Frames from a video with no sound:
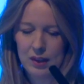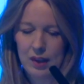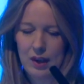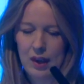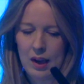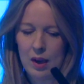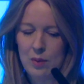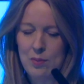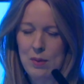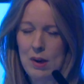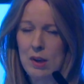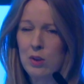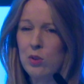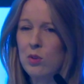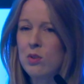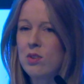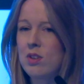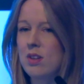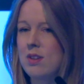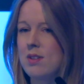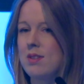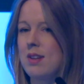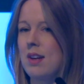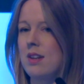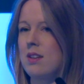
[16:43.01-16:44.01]
And
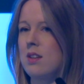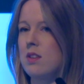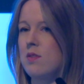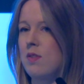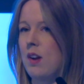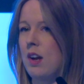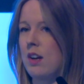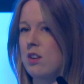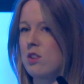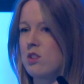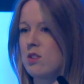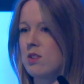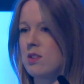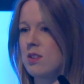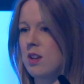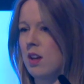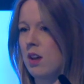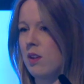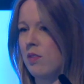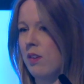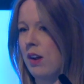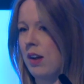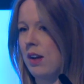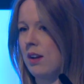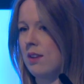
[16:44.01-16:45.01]
also satisfaction
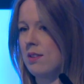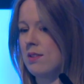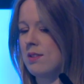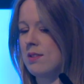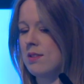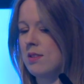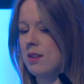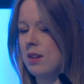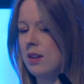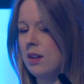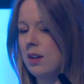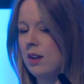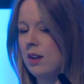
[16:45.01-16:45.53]
surveys,